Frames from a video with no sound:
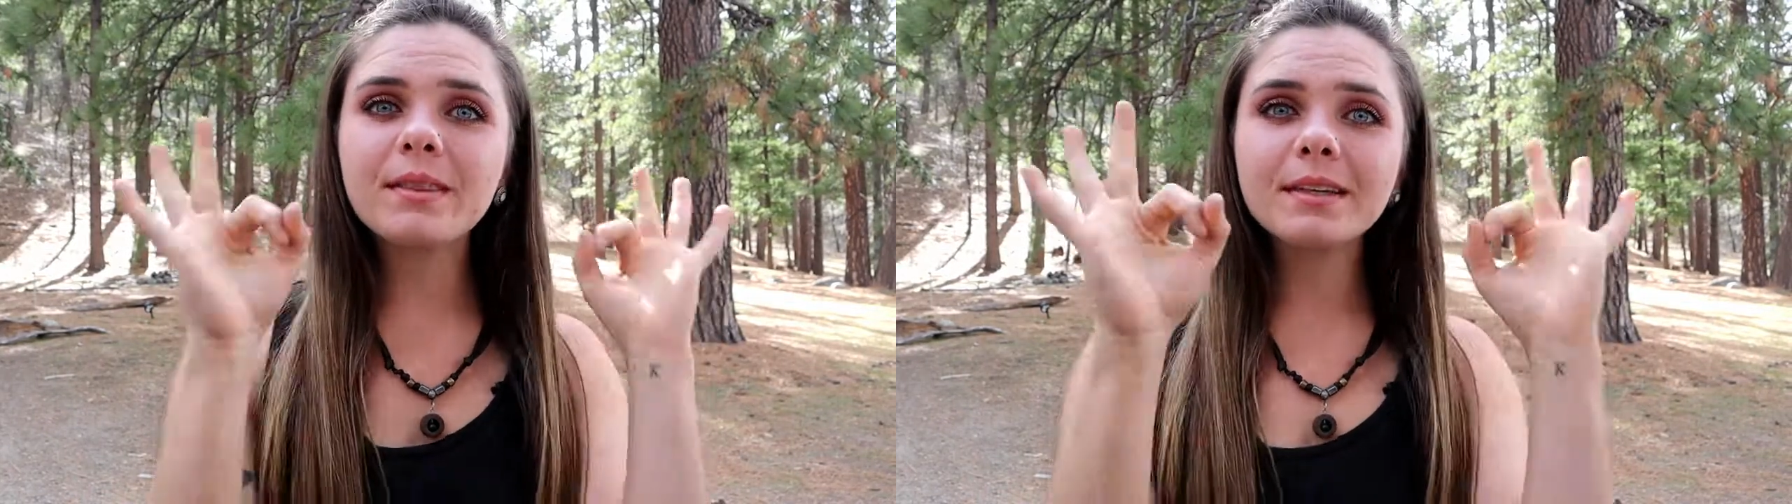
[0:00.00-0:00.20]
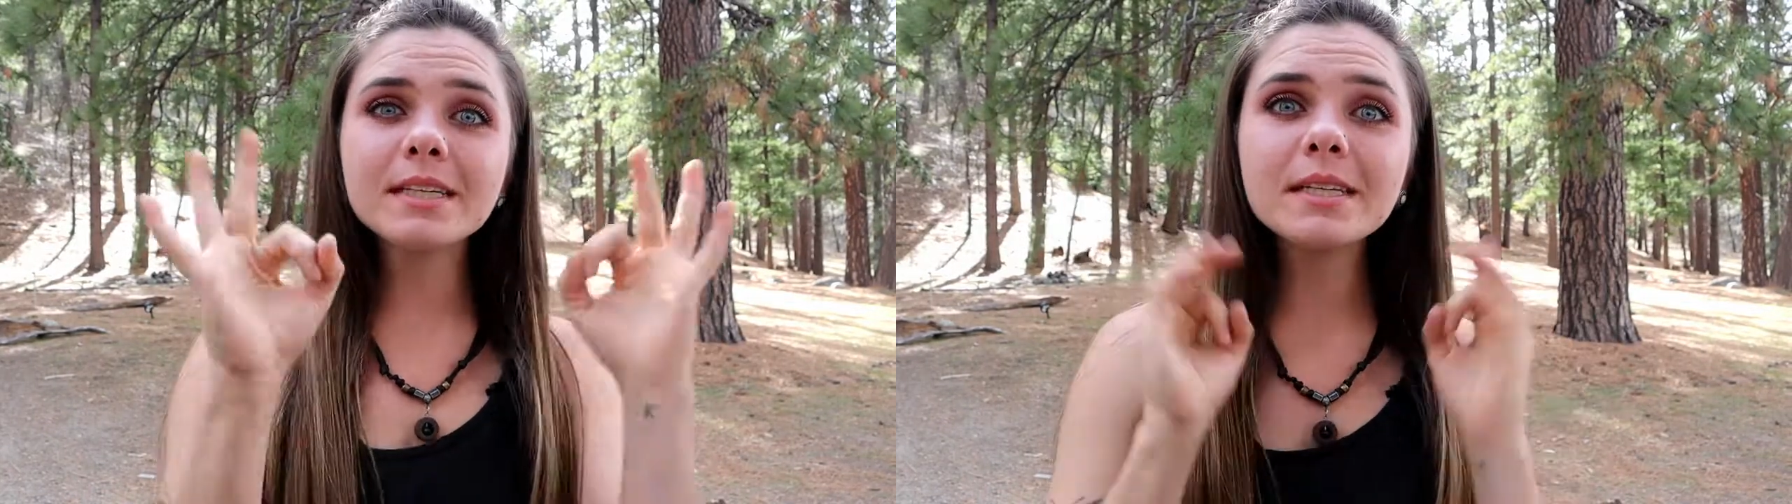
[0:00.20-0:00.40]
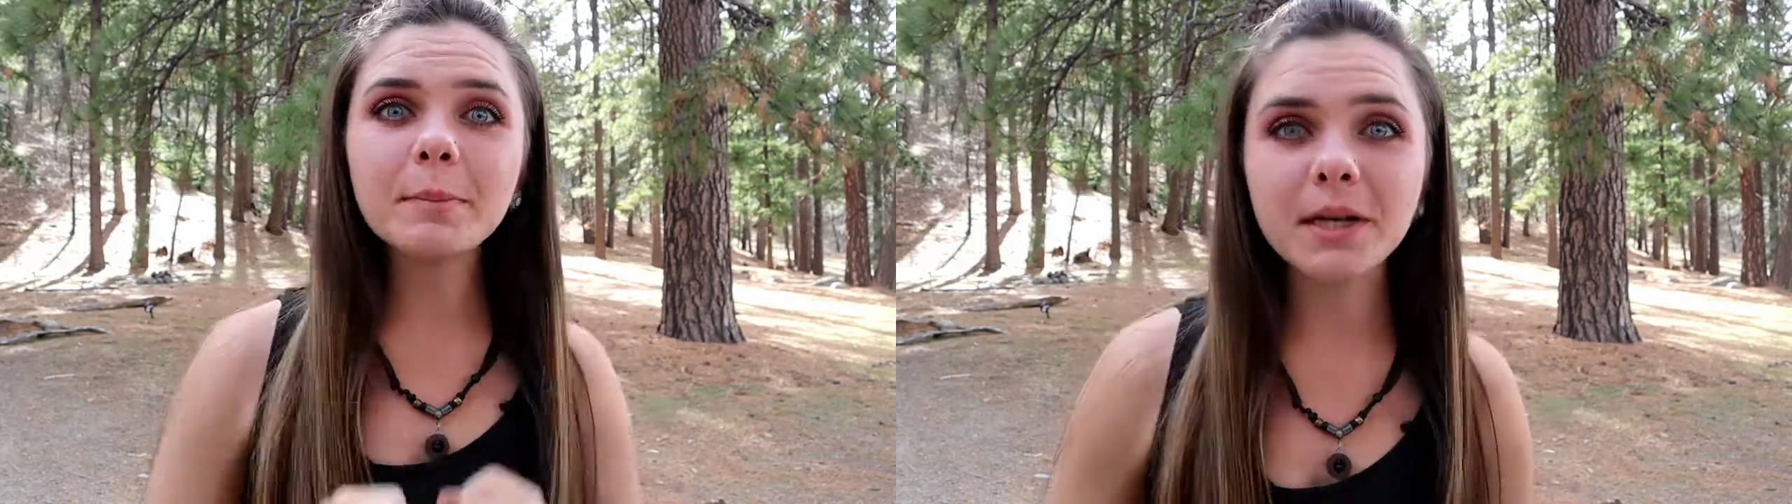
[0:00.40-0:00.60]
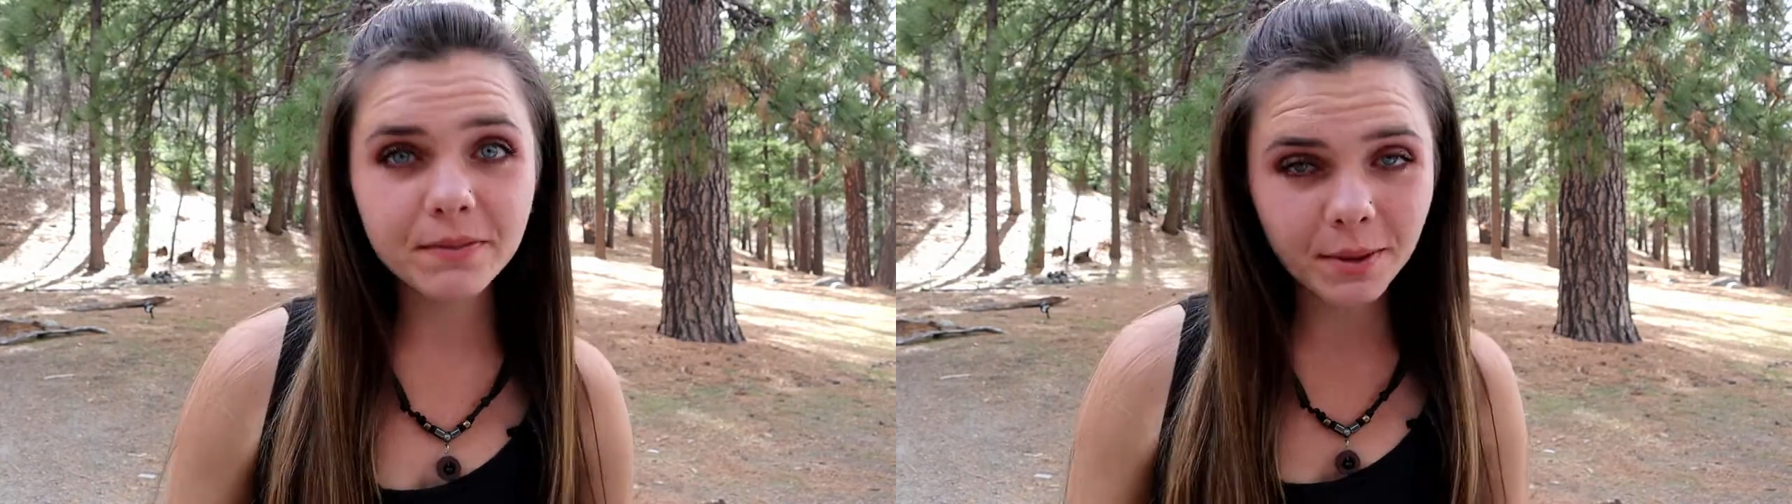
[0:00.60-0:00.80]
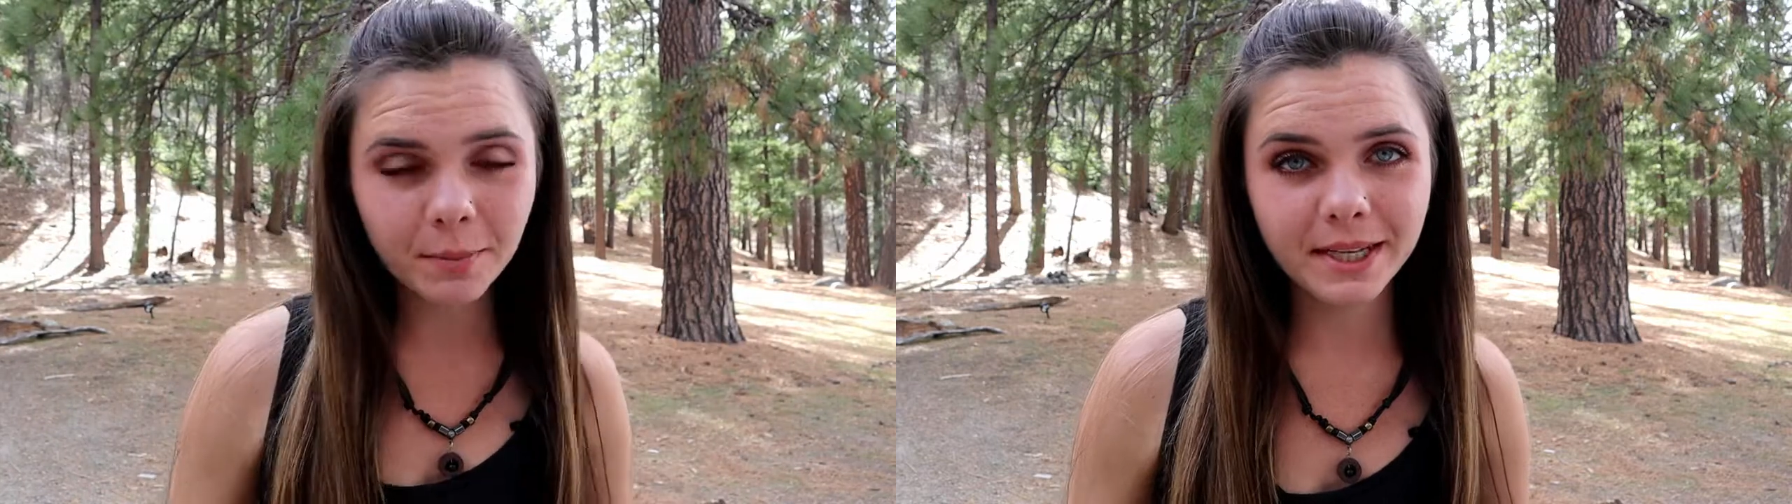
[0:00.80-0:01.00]
this is a
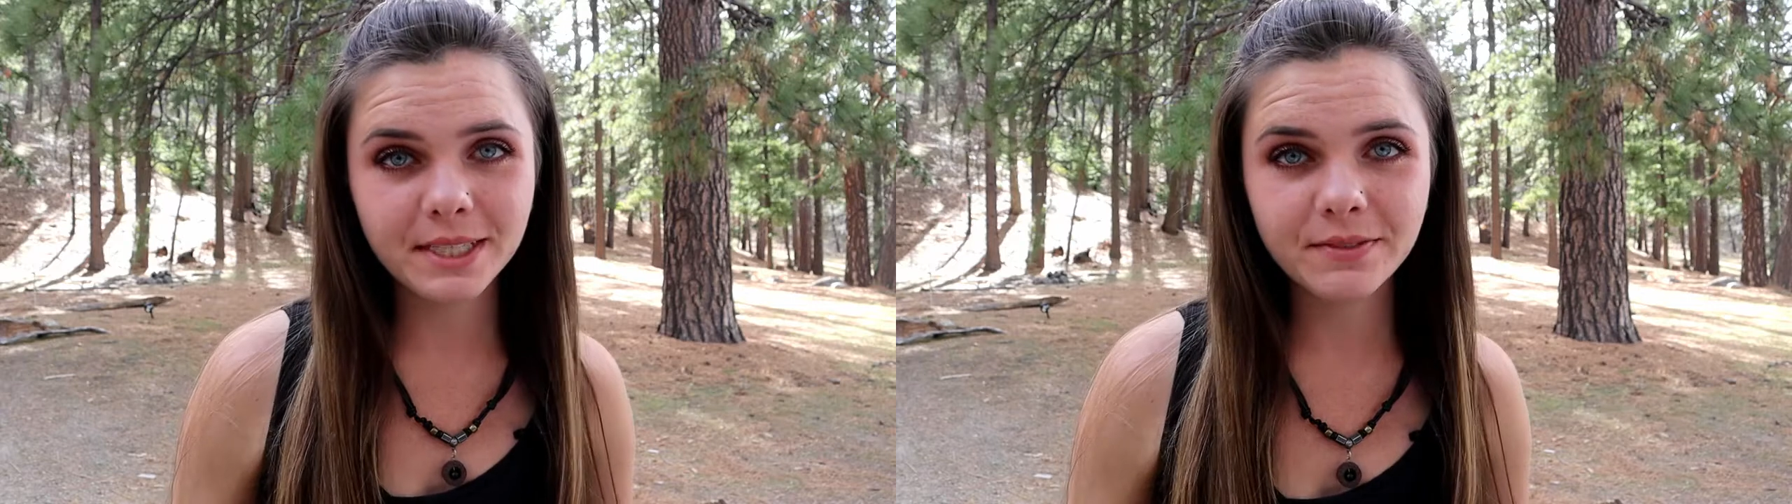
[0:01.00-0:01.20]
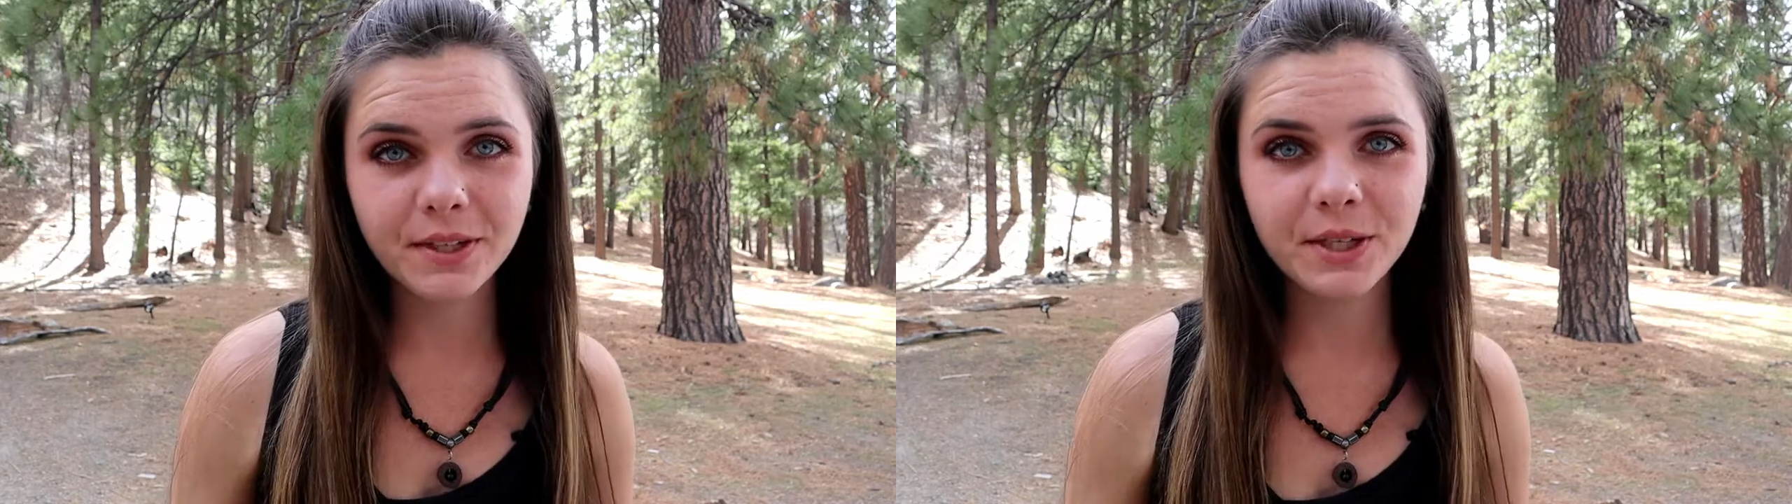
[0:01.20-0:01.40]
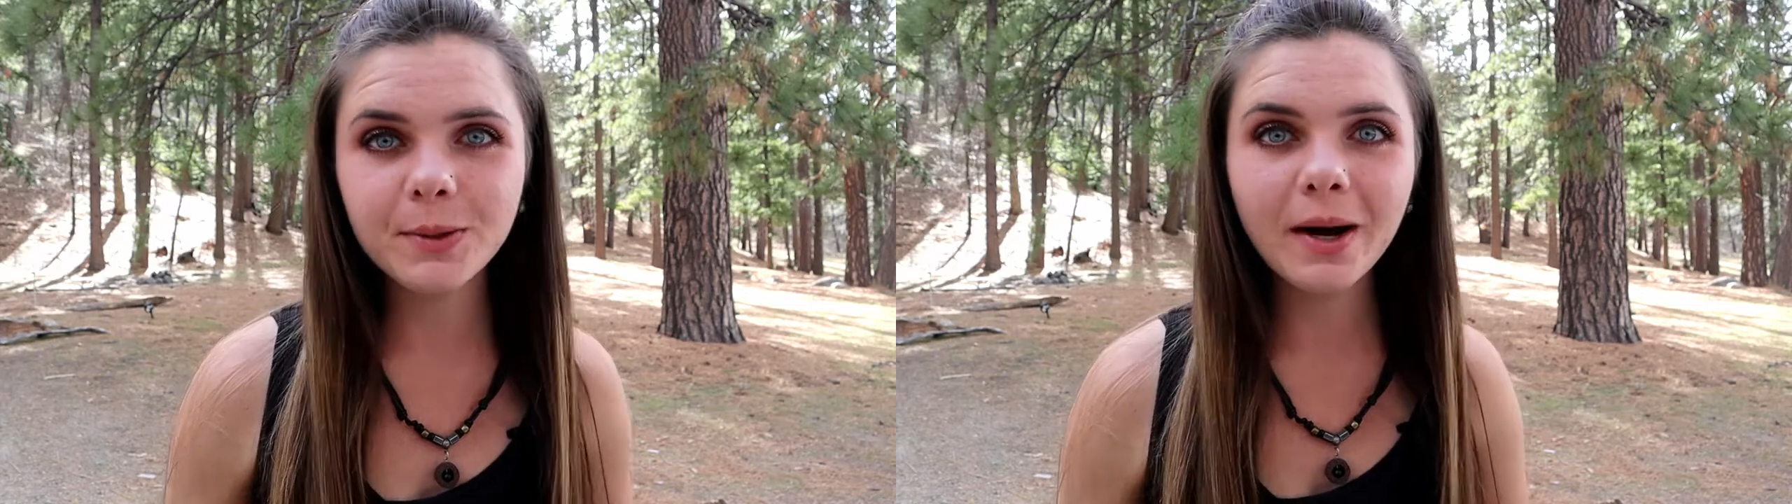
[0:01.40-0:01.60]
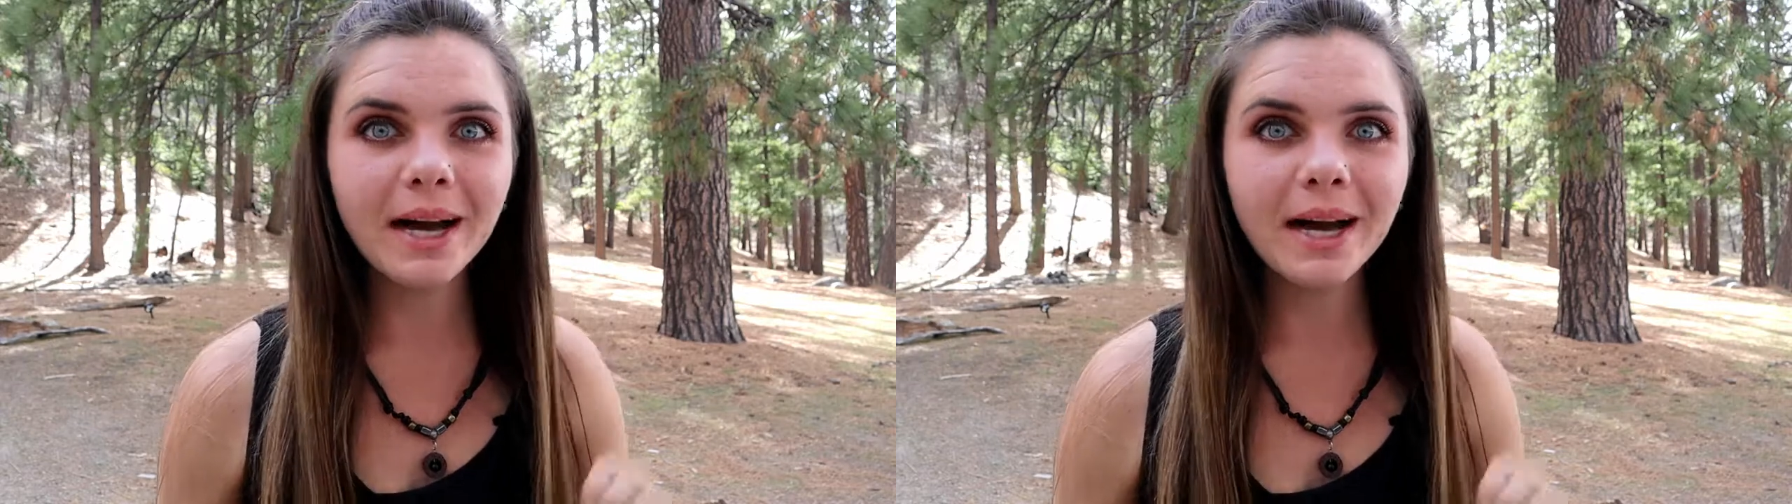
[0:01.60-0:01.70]
perfect place for you.